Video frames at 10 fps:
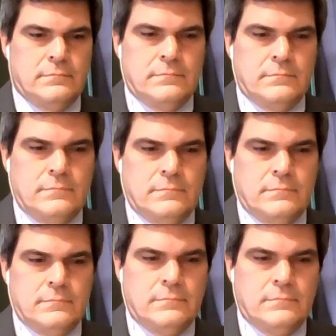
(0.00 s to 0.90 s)

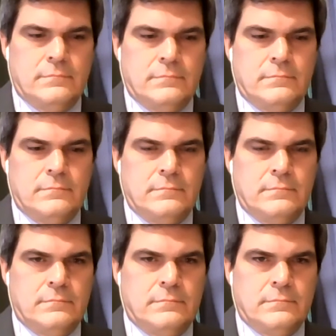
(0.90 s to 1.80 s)

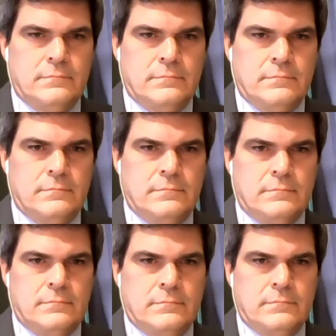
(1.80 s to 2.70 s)

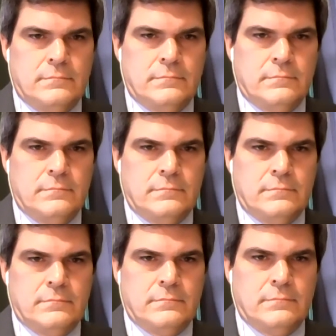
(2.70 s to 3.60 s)

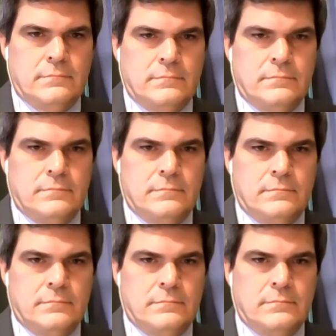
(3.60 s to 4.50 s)

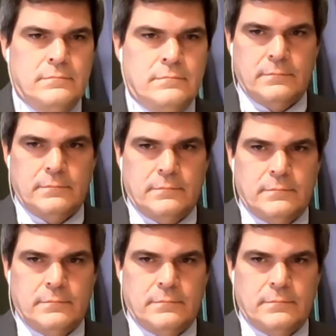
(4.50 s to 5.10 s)
No words are spoken by the person on screen.